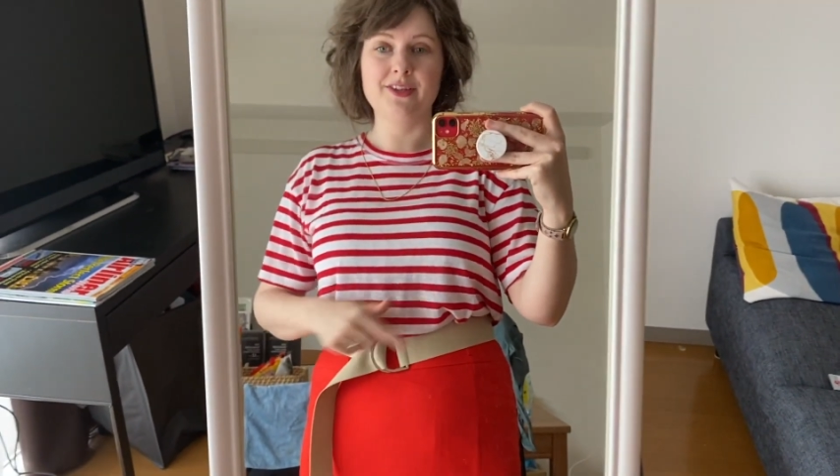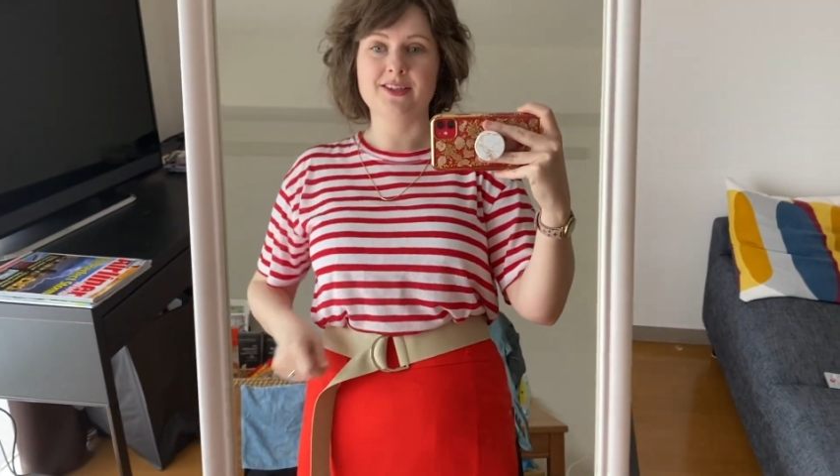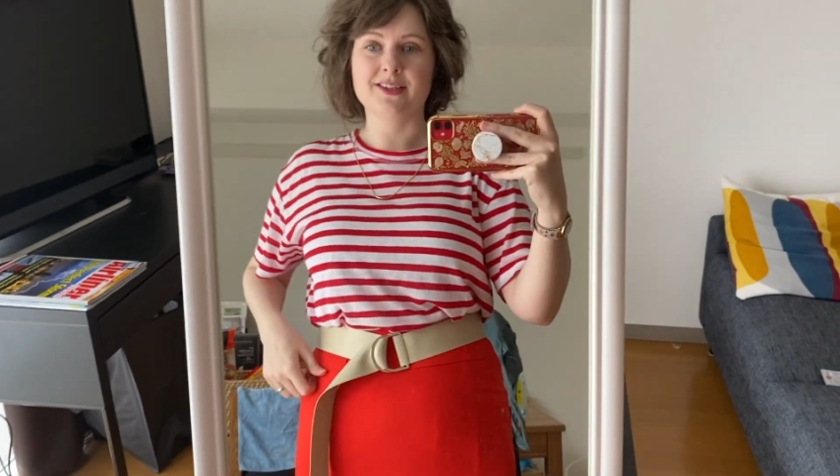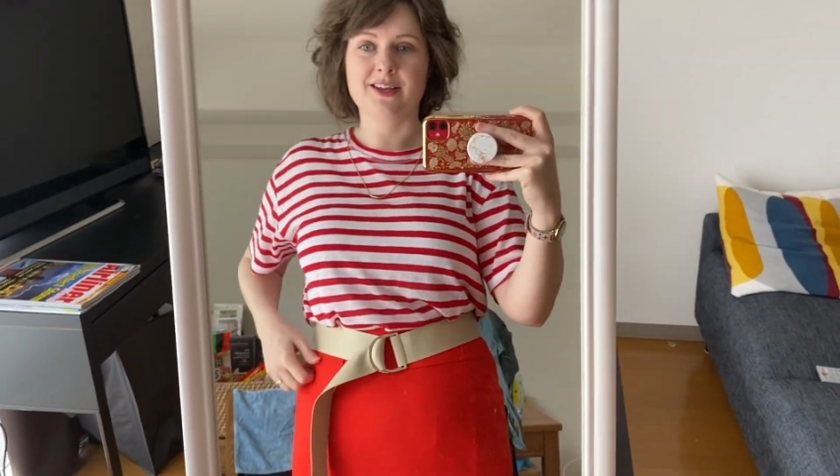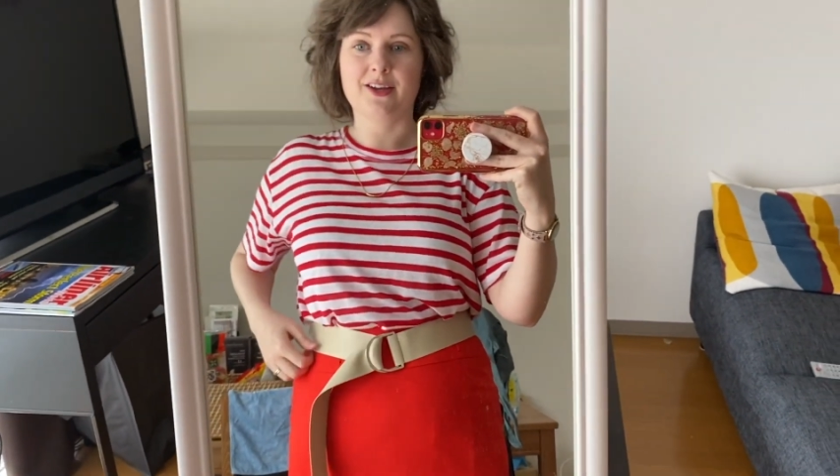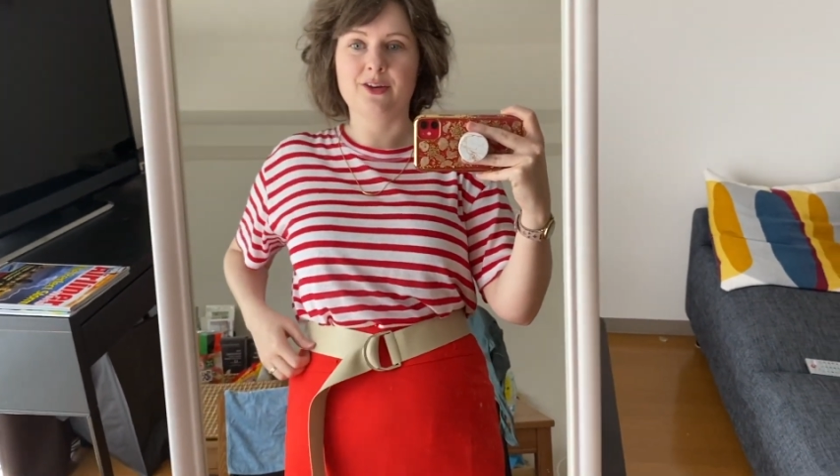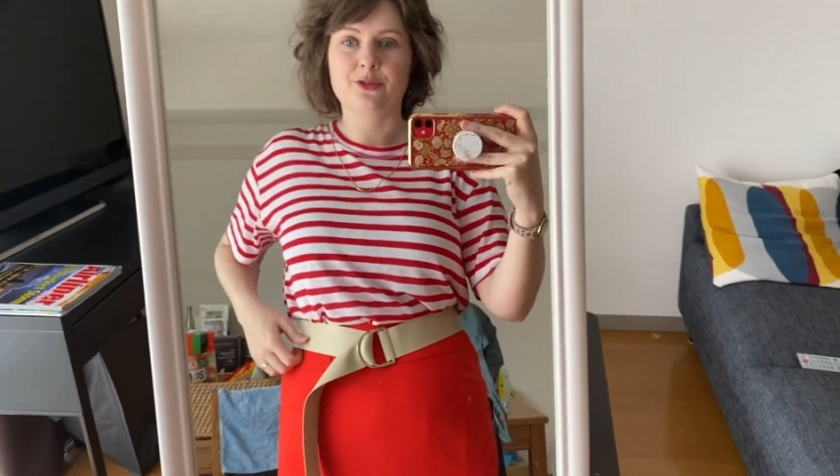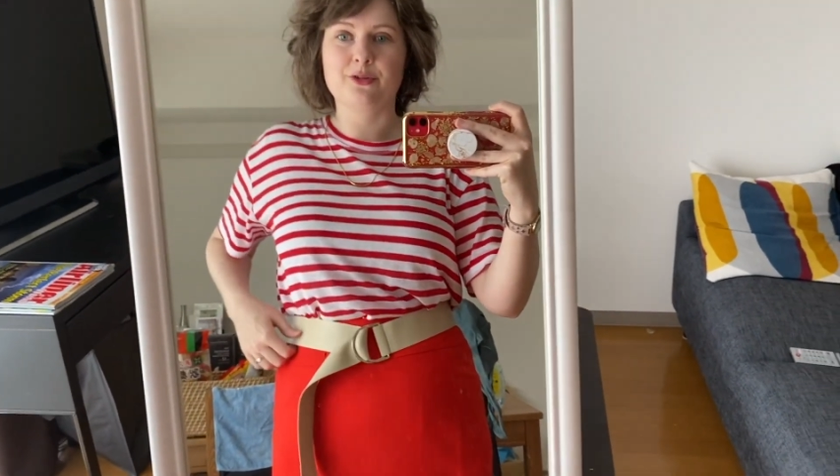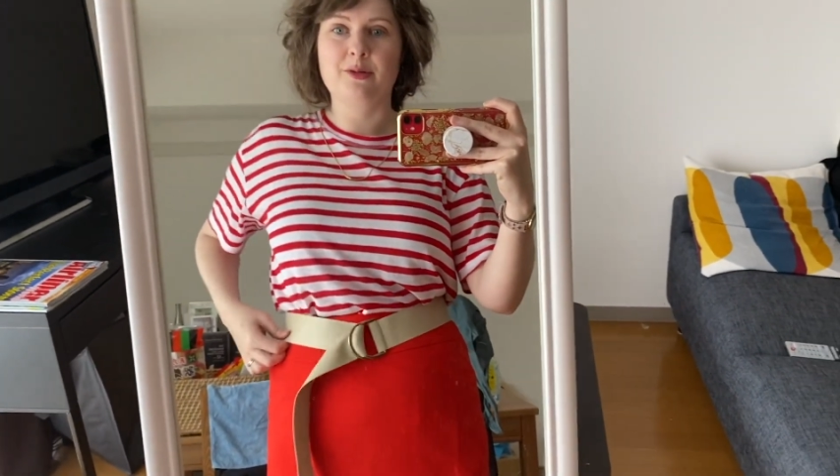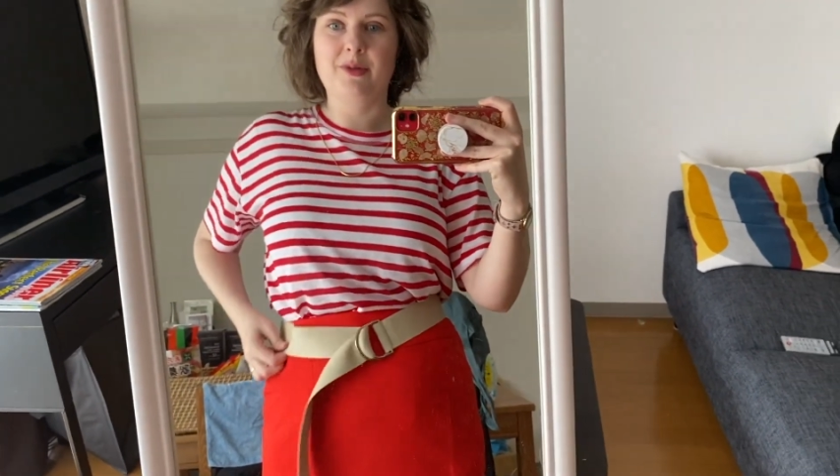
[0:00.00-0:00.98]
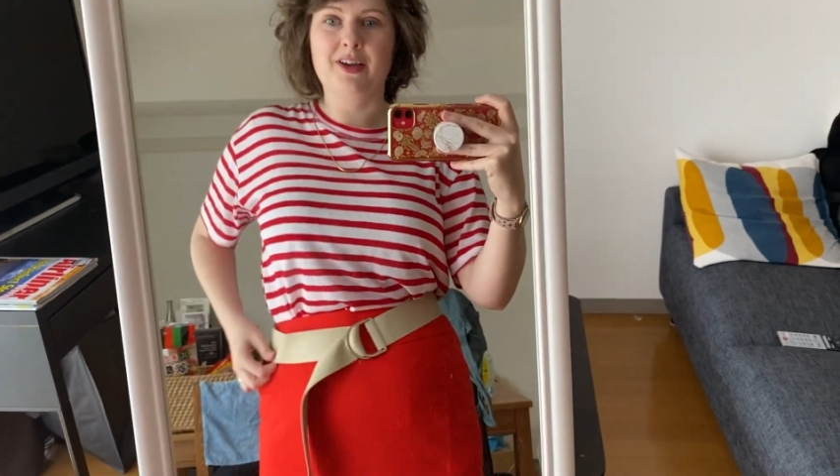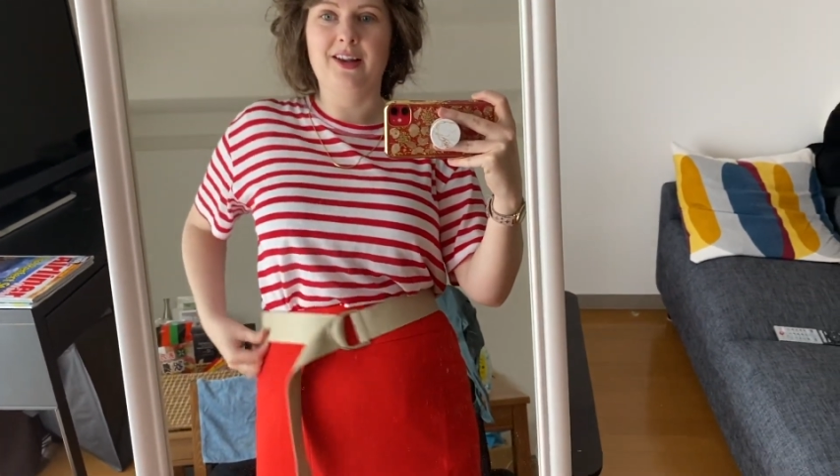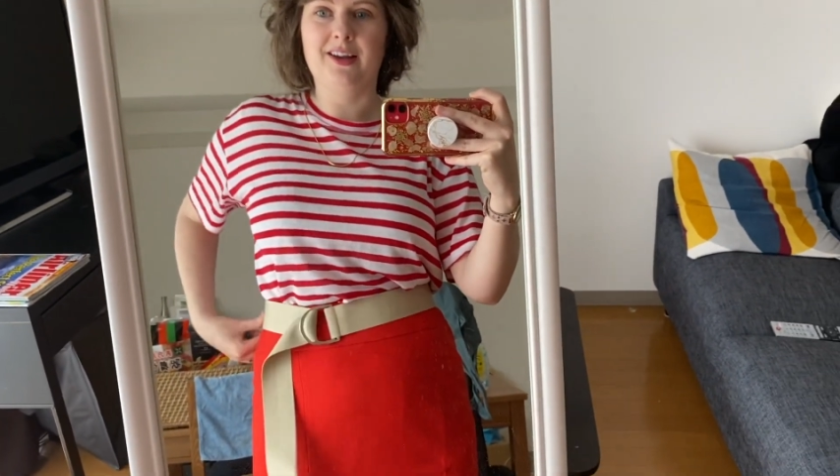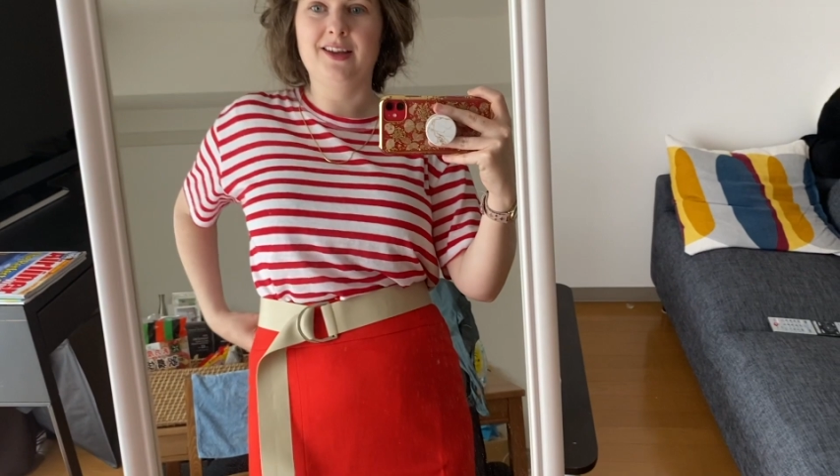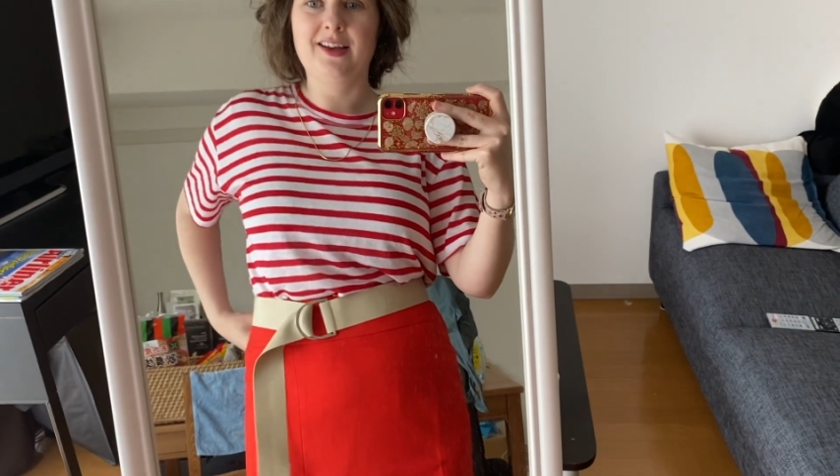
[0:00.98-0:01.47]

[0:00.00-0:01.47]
This is like a creamy color,